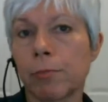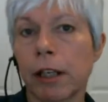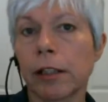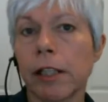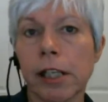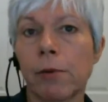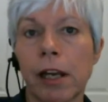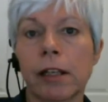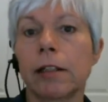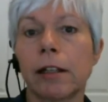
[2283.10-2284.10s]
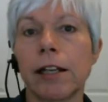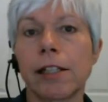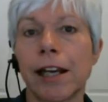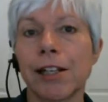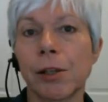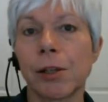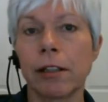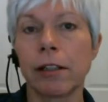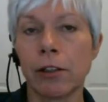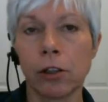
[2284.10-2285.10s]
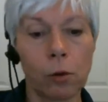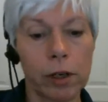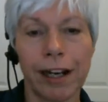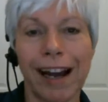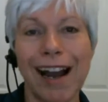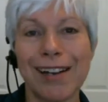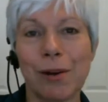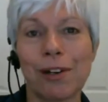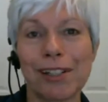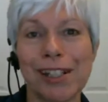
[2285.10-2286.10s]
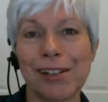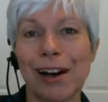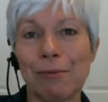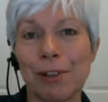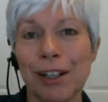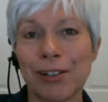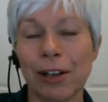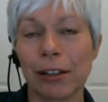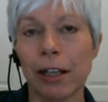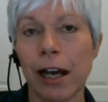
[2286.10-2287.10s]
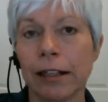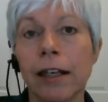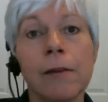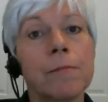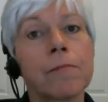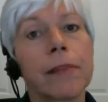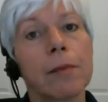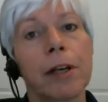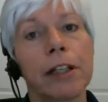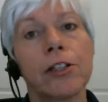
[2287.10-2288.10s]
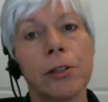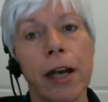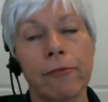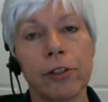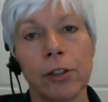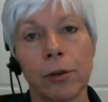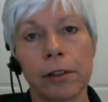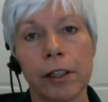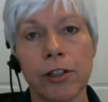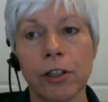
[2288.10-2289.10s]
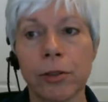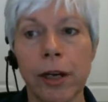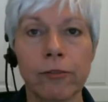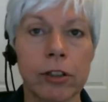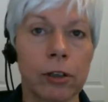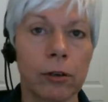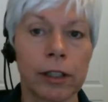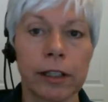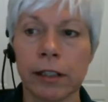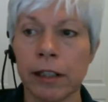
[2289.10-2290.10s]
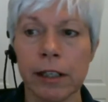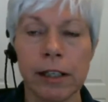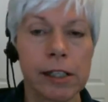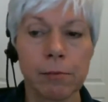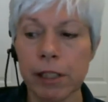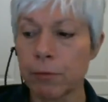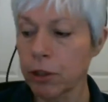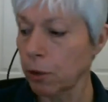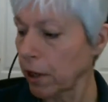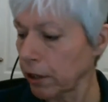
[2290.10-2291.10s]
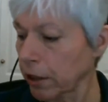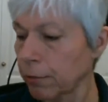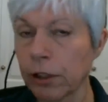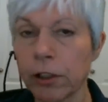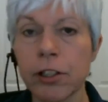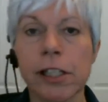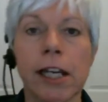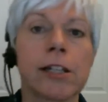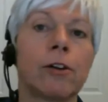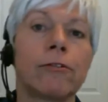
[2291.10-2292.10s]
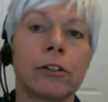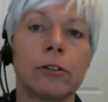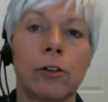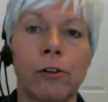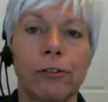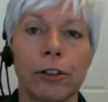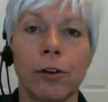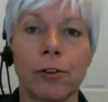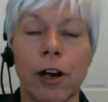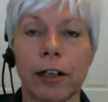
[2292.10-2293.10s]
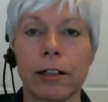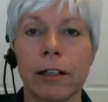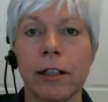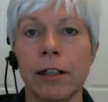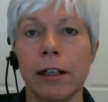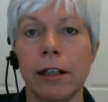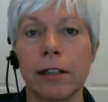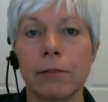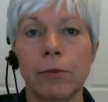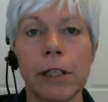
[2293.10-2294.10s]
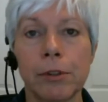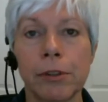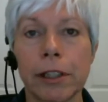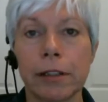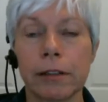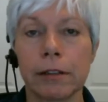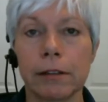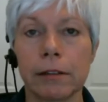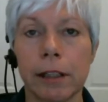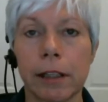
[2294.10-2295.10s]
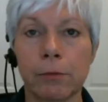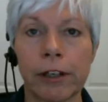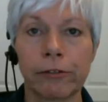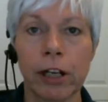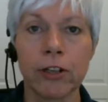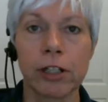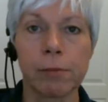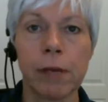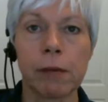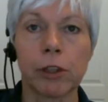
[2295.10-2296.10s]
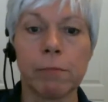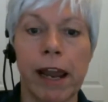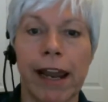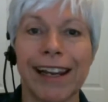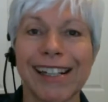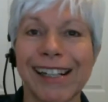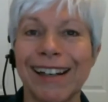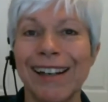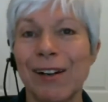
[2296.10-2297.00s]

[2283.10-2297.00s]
but at least I recognize that, so I know where to stop, where to draw the line. But you do have to know things. You do have to know that sometimes, you know what, your computer just has overload on it. Reboot it. Let it refresh its memory banks